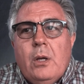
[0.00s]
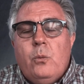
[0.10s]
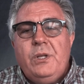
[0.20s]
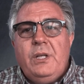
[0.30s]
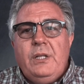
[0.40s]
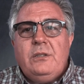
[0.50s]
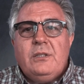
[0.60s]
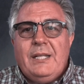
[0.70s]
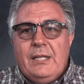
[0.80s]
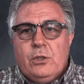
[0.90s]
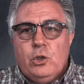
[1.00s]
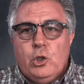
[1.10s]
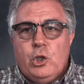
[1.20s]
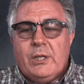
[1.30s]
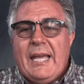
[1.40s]
we need to take a
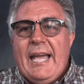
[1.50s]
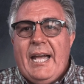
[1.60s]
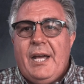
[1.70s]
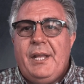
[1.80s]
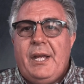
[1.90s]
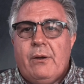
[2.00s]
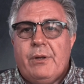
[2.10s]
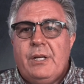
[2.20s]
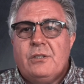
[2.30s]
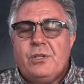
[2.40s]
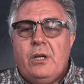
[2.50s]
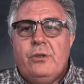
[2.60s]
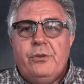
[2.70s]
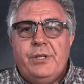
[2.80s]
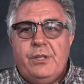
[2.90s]
look at areas
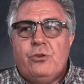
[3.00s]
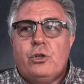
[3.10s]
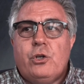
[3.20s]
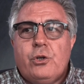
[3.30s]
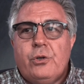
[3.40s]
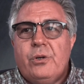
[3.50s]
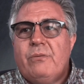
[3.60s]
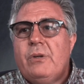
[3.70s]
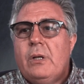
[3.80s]
underneath the curve.